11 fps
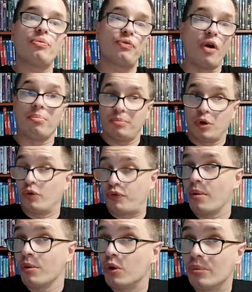from
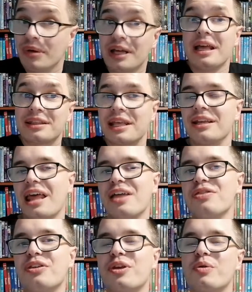whom they
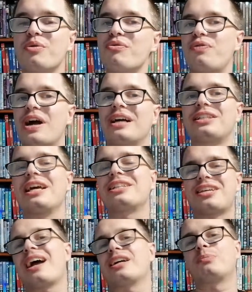learn that they were in fact
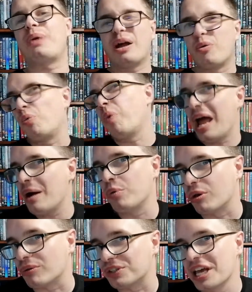attacked by
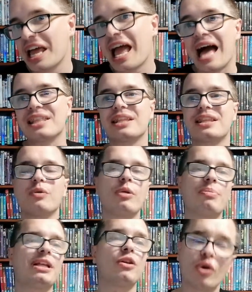werewolves and that they
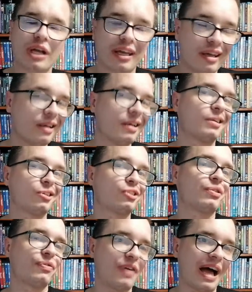will be lucky to
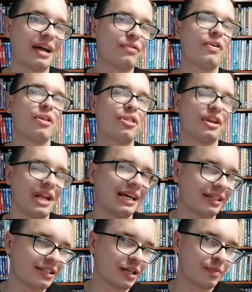survive the
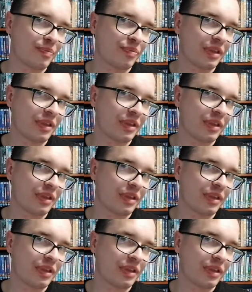night.